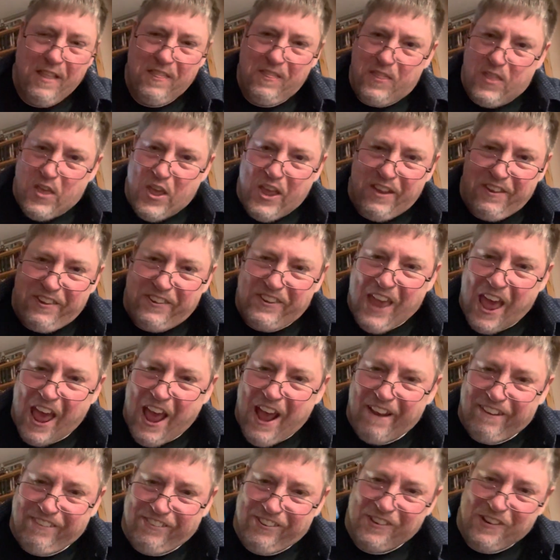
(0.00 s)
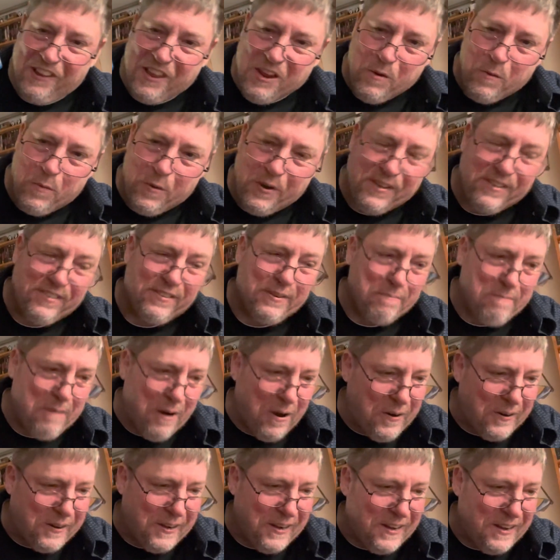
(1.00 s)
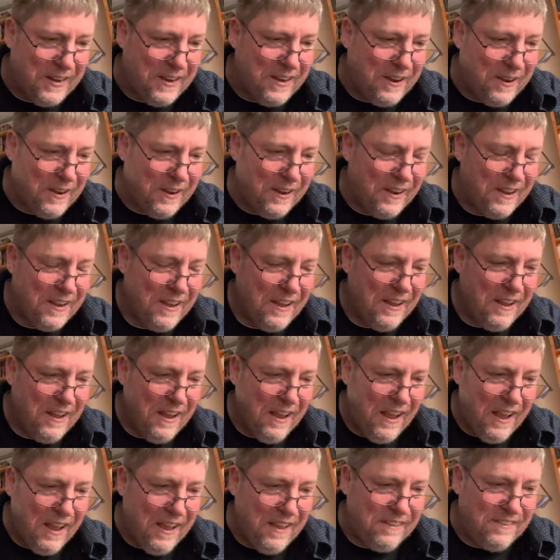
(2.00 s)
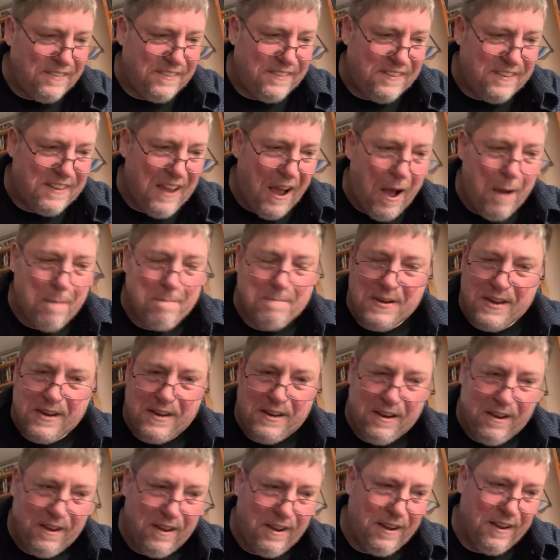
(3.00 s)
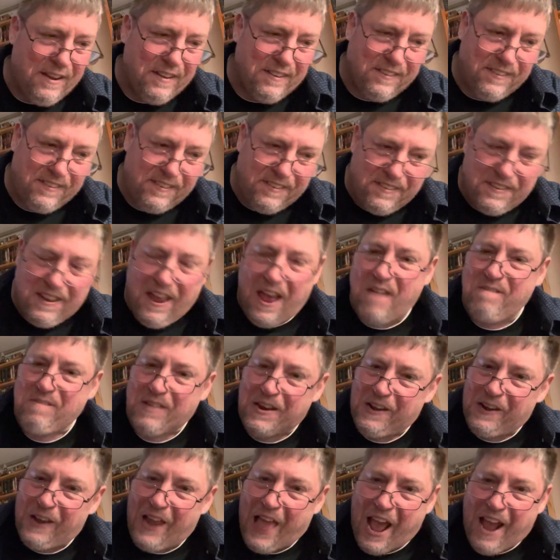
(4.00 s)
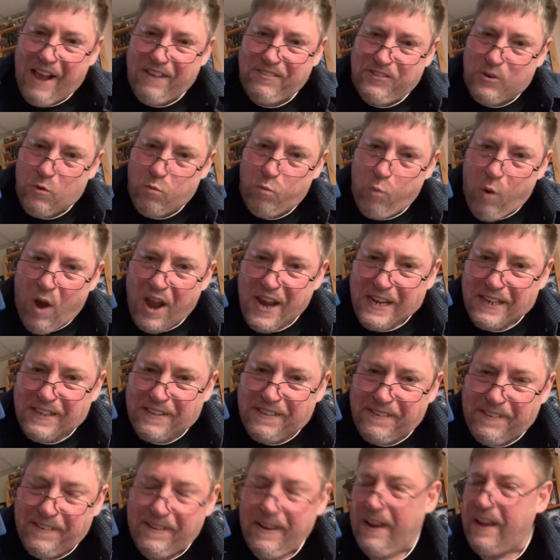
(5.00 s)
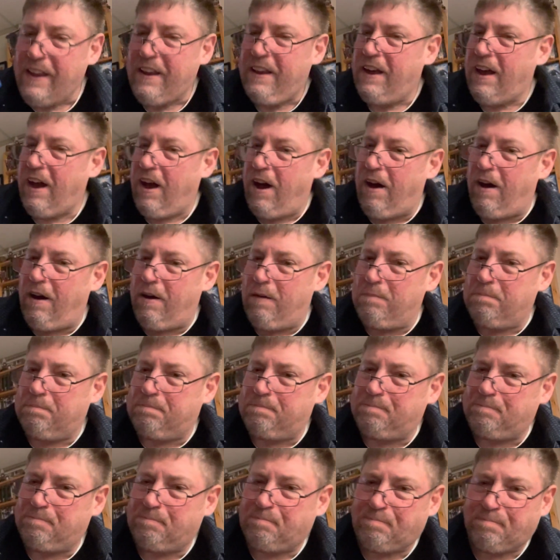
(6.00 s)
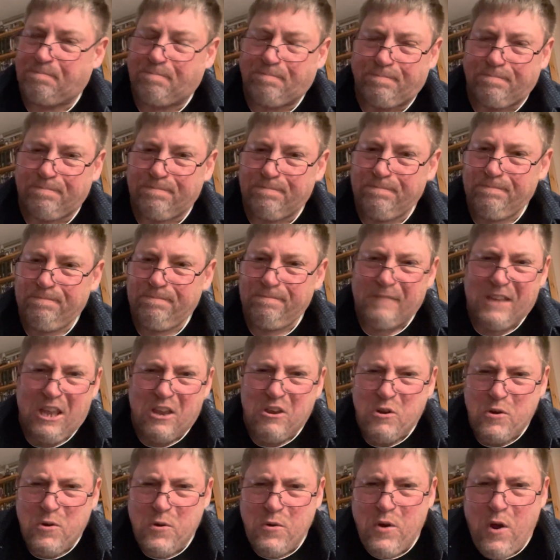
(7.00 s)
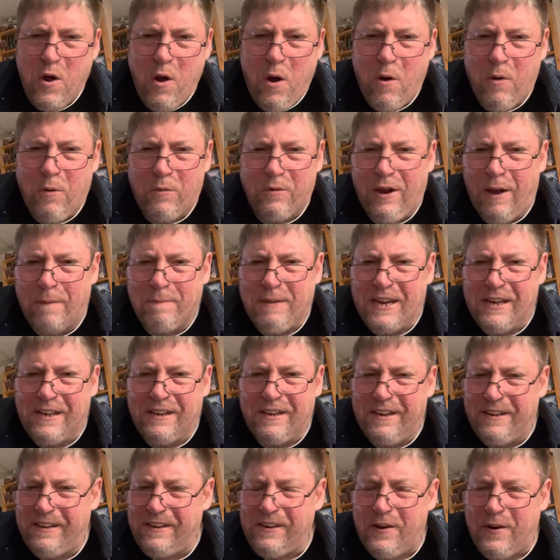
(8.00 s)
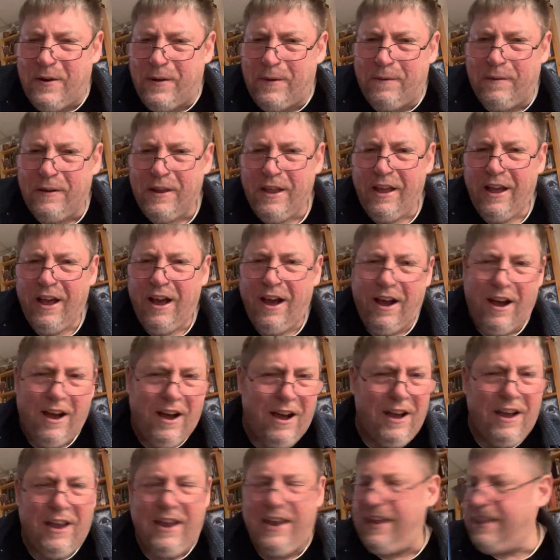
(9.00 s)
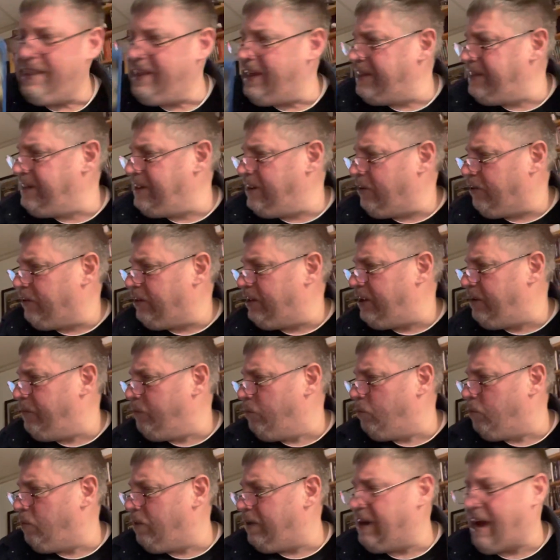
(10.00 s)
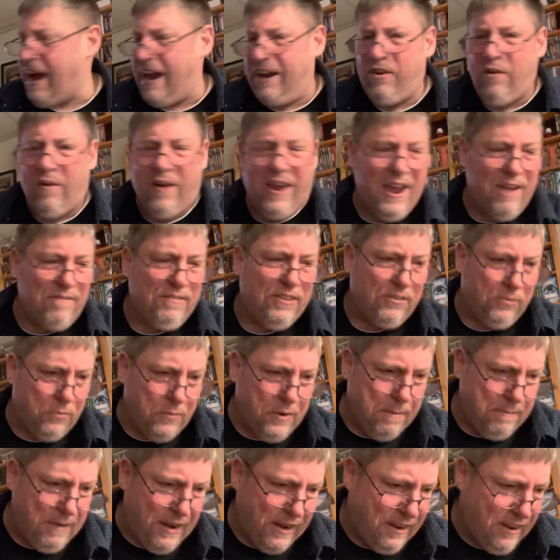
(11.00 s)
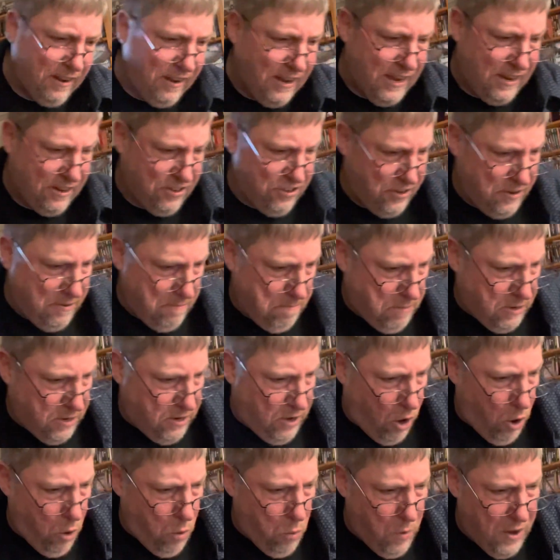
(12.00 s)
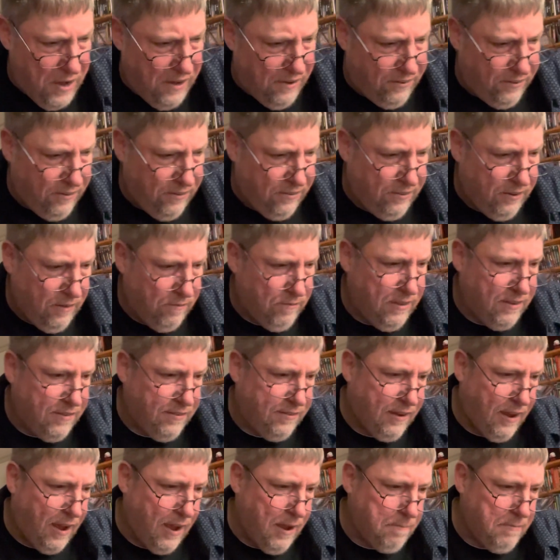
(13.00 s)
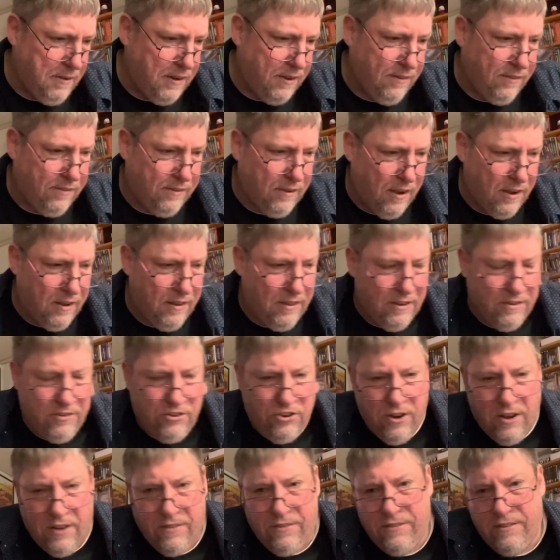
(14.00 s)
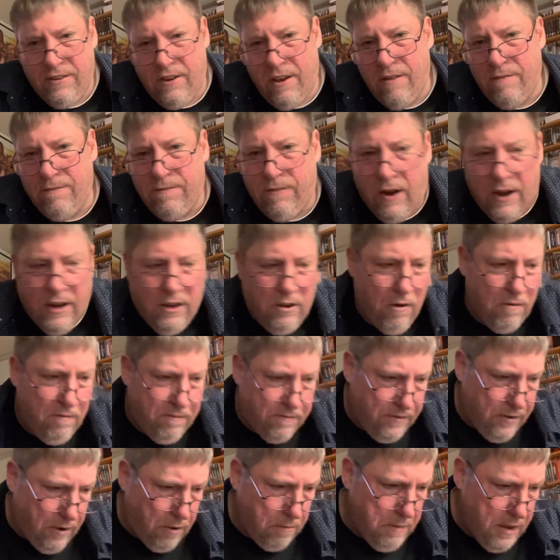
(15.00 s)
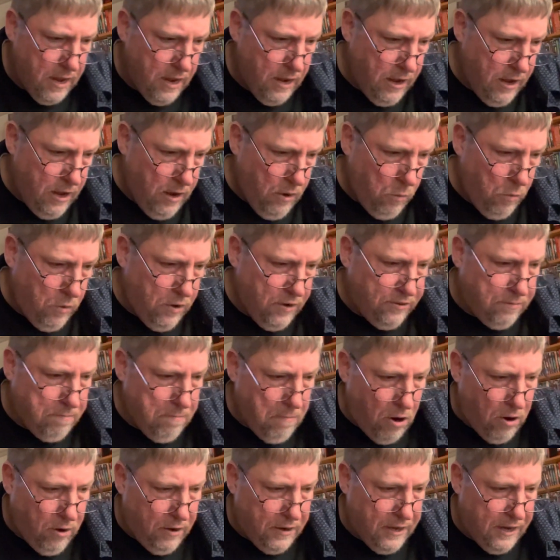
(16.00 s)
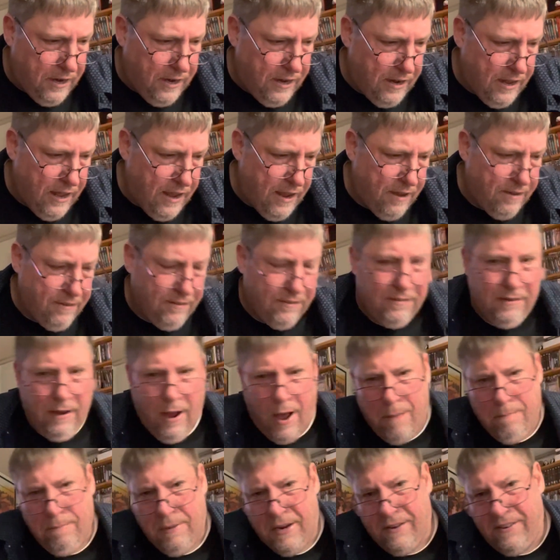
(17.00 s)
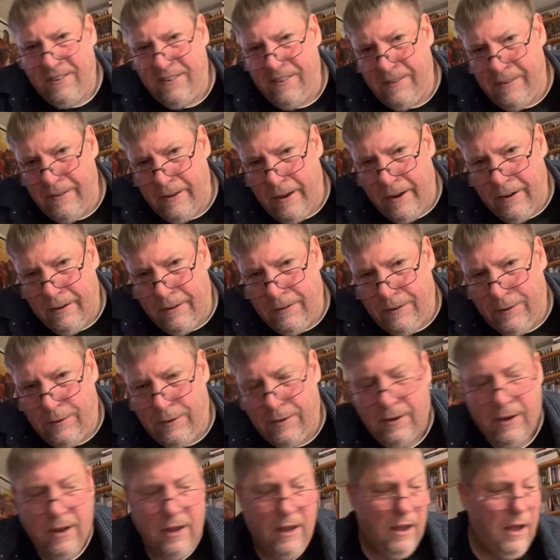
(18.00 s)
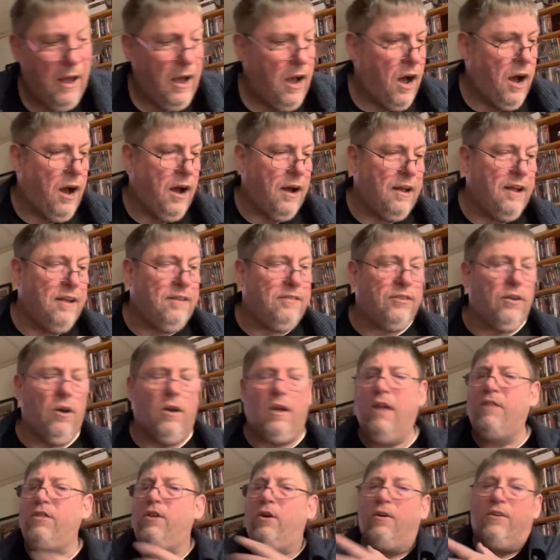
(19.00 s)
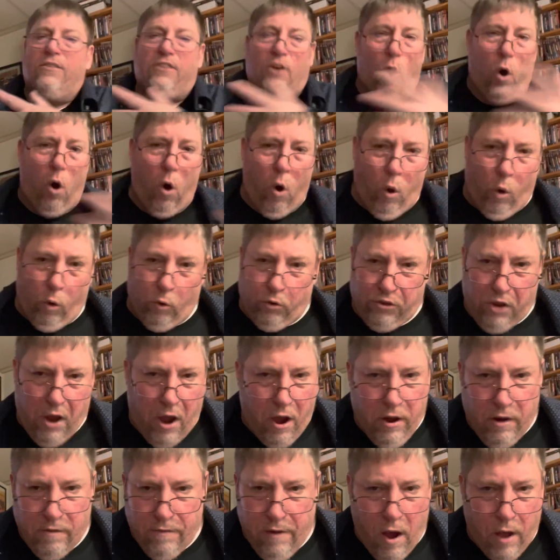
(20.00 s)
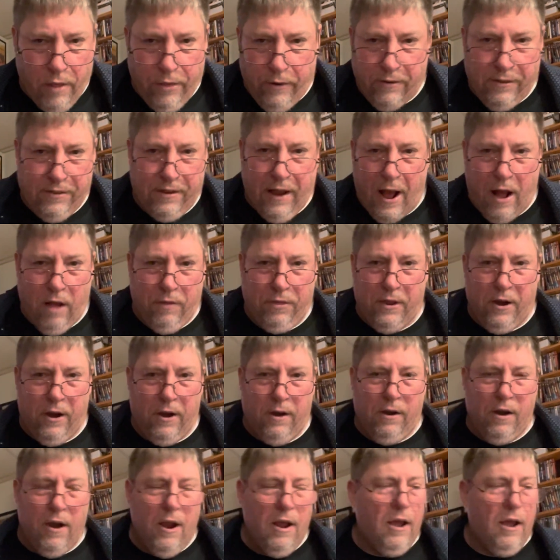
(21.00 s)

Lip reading: This actually was marketed as Zombi 7, Last Rites. Who knows? I mean, you know. And then the only one, I don't have this one in my collection, but Oasis of the Zombies, the Jess Franco film, was marketed as Zombi 6. And there is a whole ton of others out there.